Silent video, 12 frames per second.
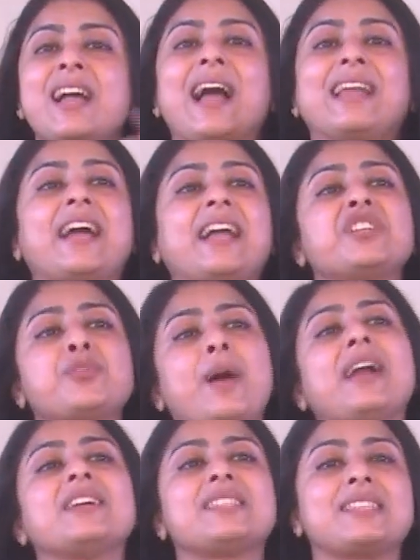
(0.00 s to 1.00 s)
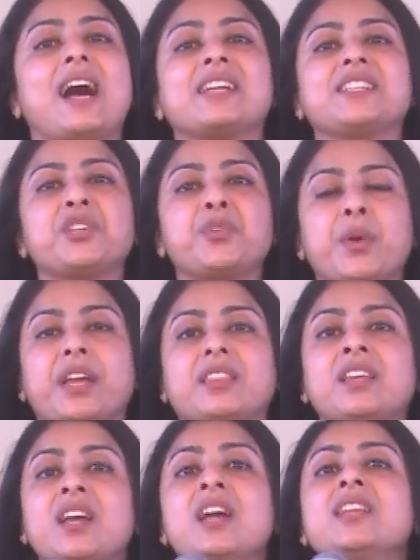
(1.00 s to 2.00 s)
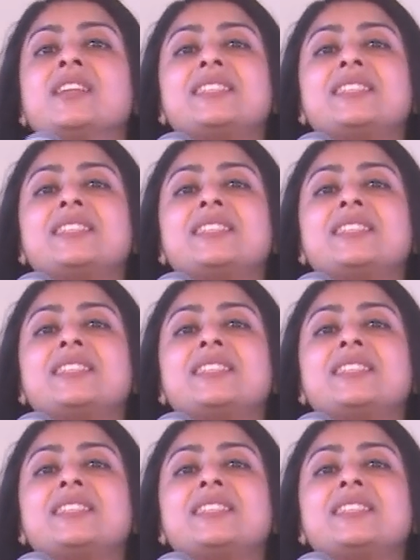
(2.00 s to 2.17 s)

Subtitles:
And that is why I started with the